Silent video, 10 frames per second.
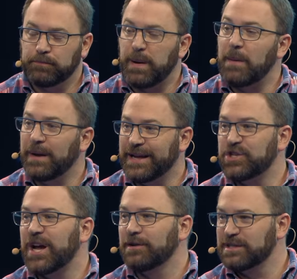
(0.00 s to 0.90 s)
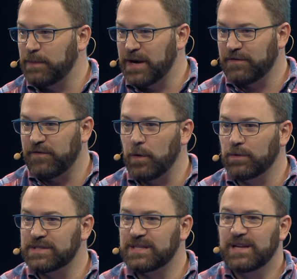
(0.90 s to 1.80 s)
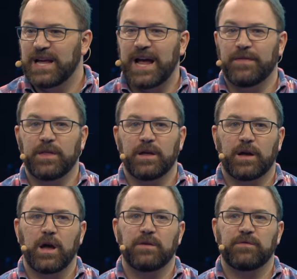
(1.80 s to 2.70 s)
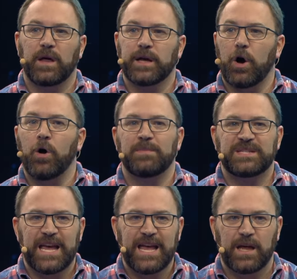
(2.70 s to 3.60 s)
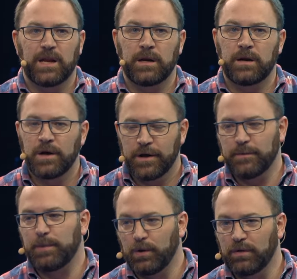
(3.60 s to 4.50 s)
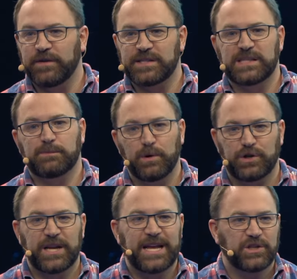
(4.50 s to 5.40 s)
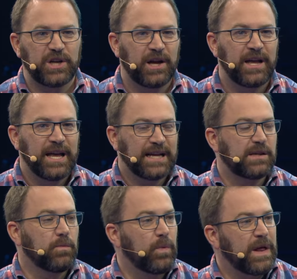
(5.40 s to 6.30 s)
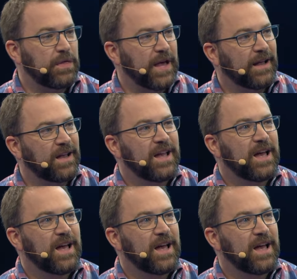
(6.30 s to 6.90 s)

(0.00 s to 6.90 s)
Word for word: Public channels by default and the kind of like opt-in, the pull versus push nature is that we think